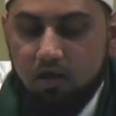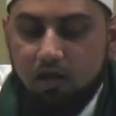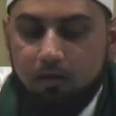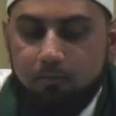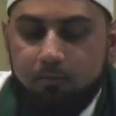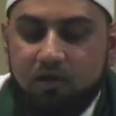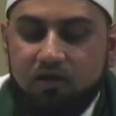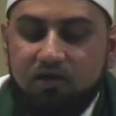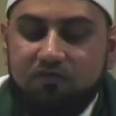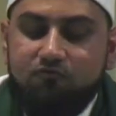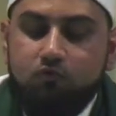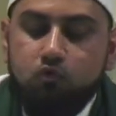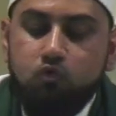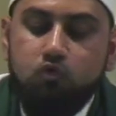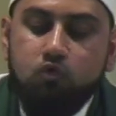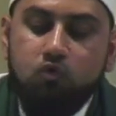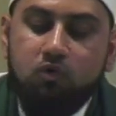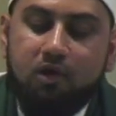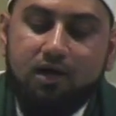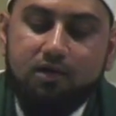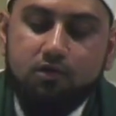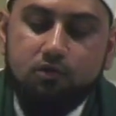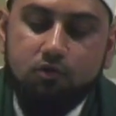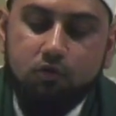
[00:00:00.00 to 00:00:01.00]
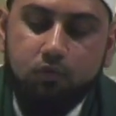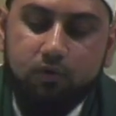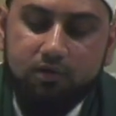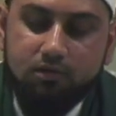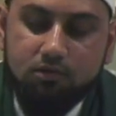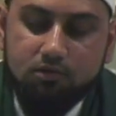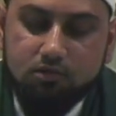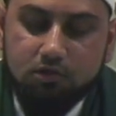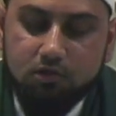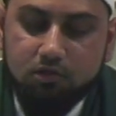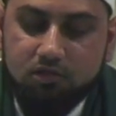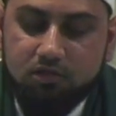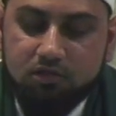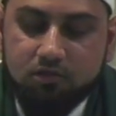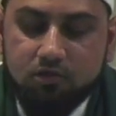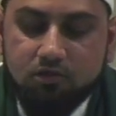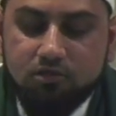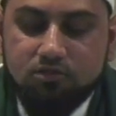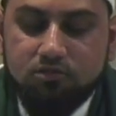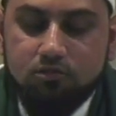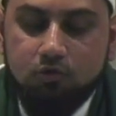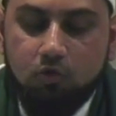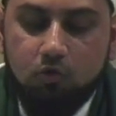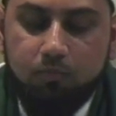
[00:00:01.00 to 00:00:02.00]
But if you do not do it, there
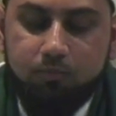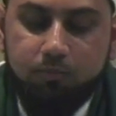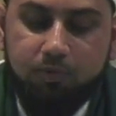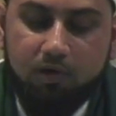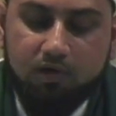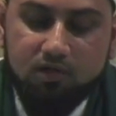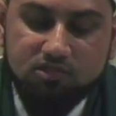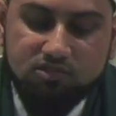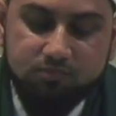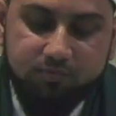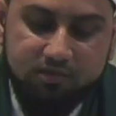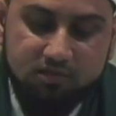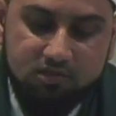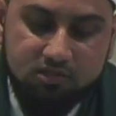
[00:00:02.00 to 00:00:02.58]
is no punishment.